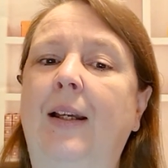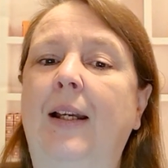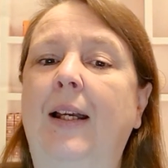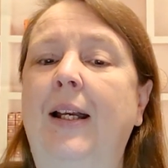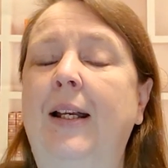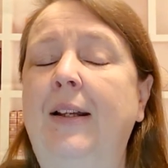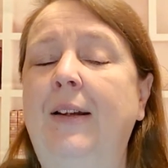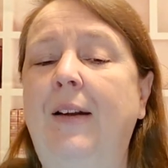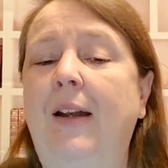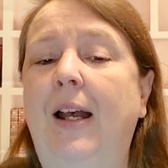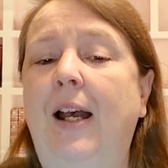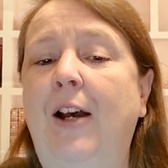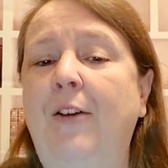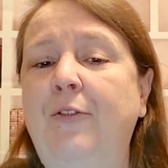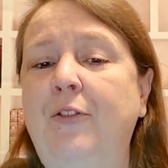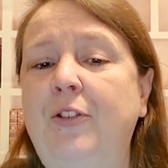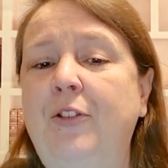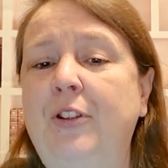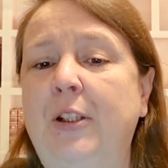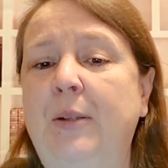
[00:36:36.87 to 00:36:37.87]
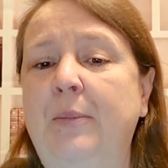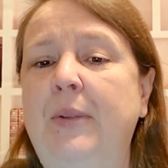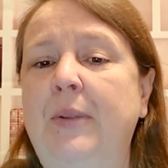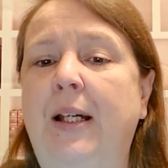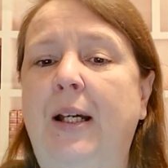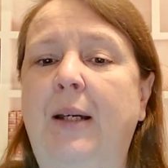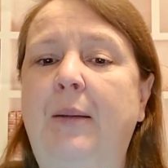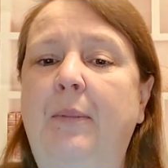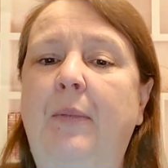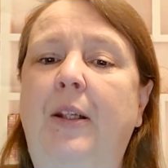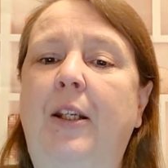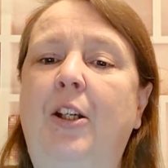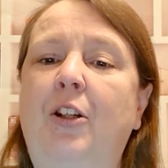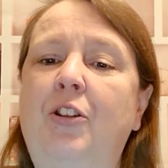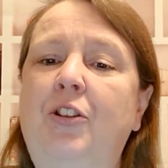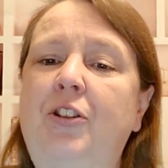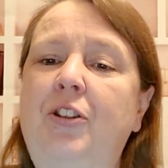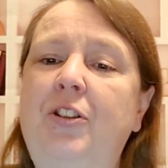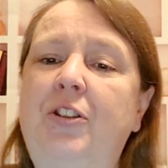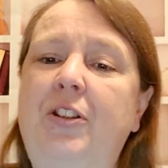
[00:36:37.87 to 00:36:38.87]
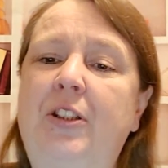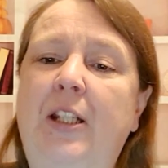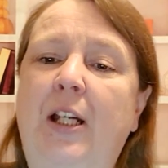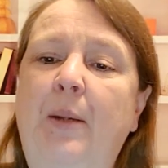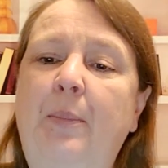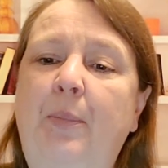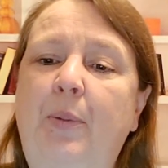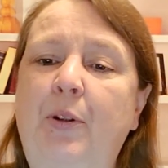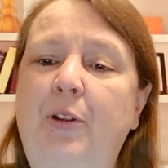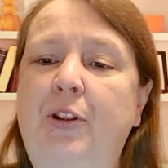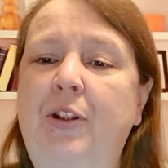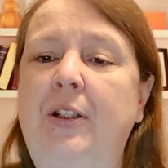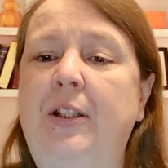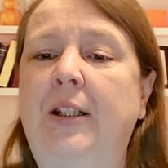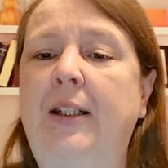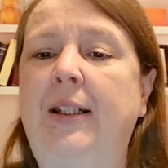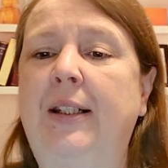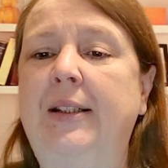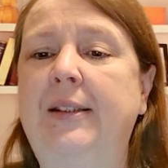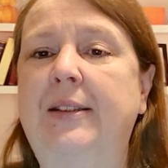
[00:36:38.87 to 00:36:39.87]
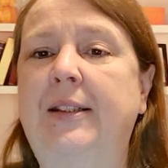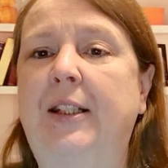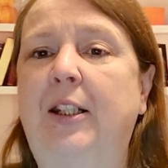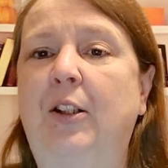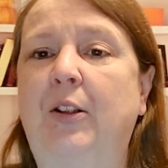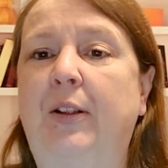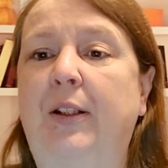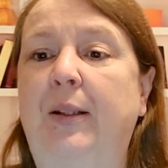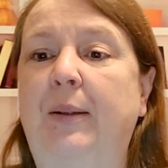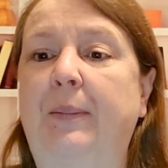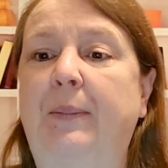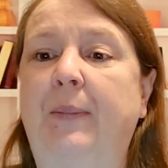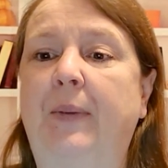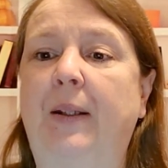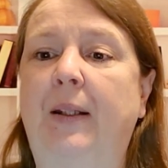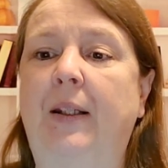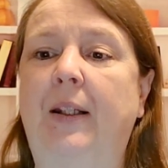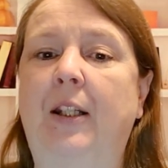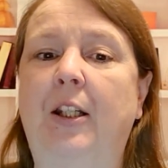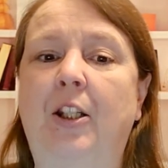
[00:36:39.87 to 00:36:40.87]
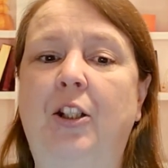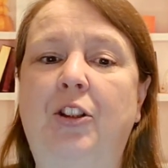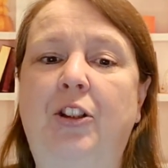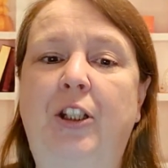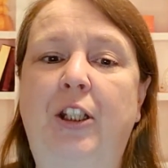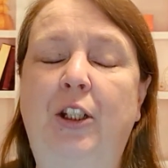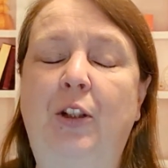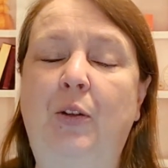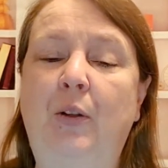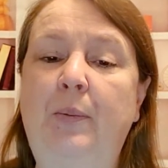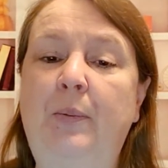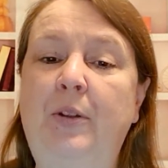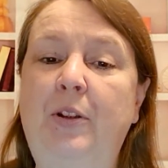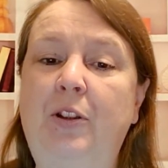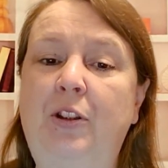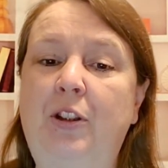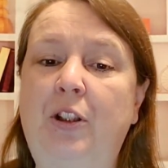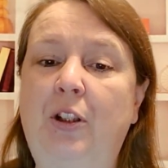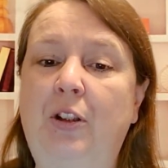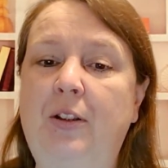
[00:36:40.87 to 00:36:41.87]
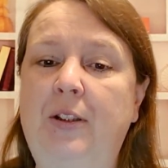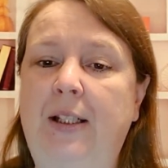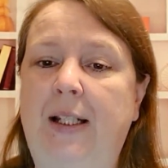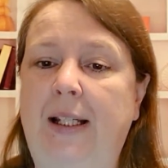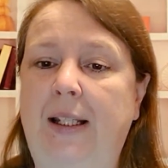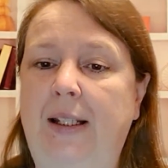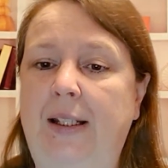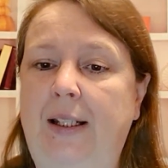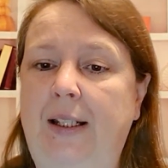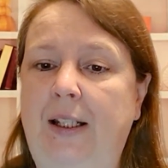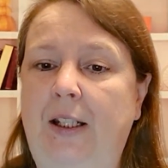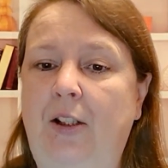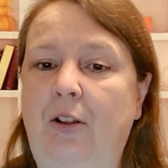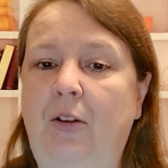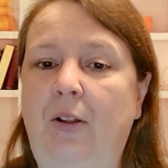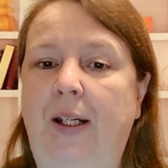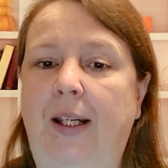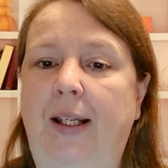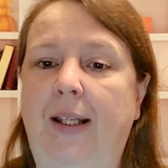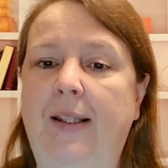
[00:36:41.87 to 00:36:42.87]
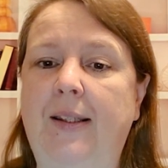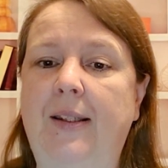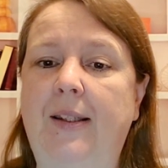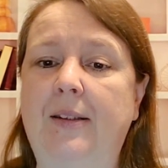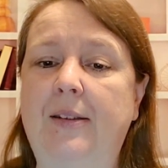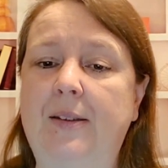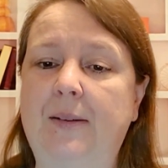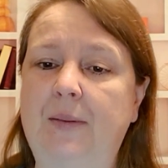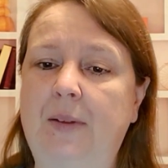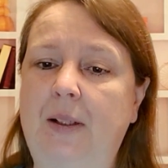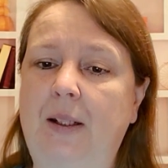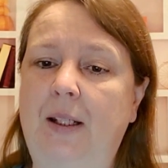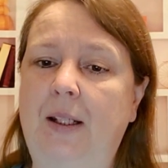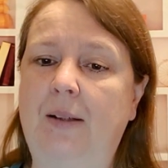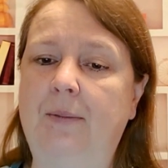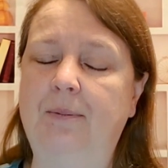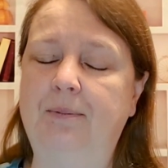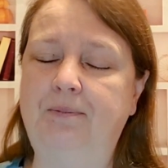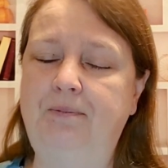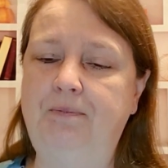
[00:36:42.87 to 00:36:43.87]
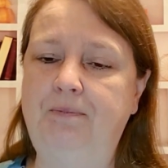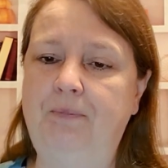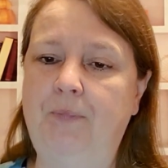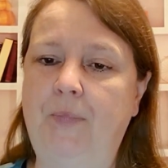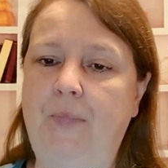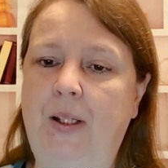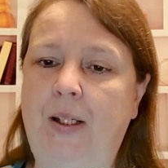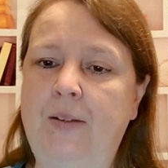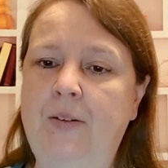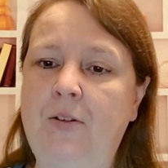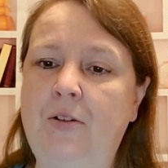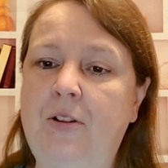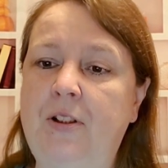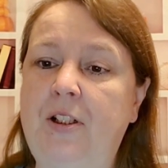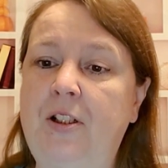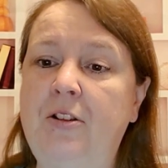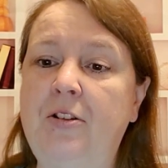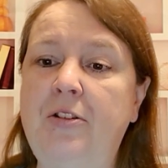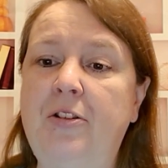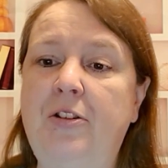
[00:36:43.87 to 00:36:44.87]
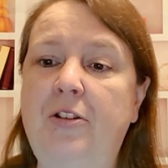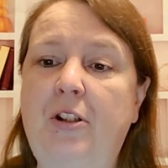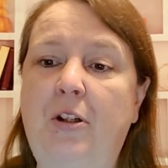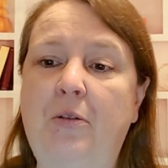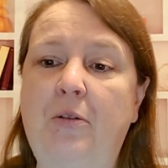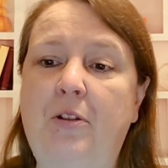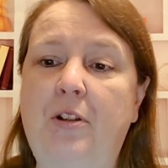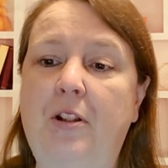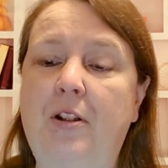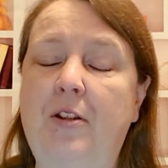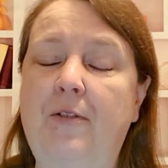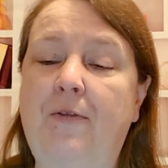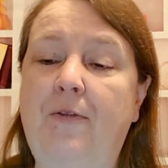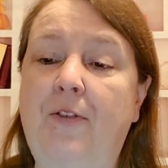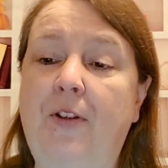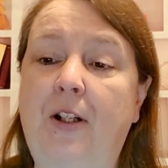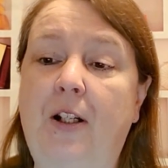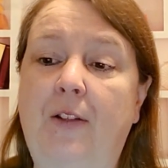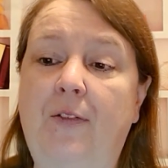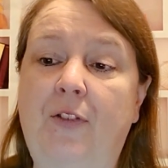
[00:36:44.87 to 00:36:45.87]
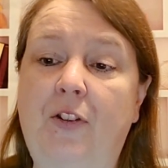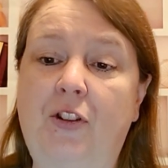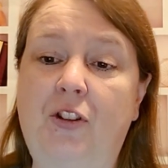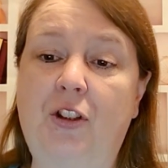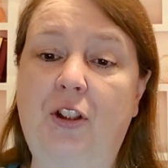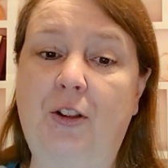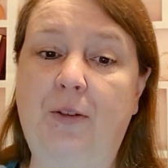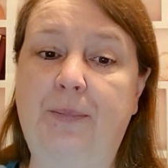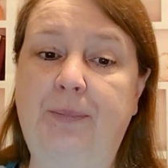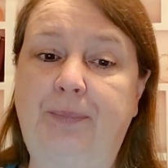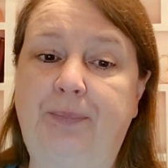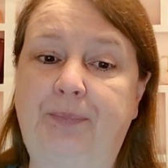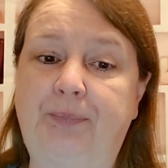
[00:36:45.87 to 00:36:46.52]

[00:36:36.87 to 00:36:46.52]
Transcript: Eh, after some time, Kirsha stopped pushing against Kirian. She gripped his shirt tightly in her hands as her tears soaked the front of his shirt.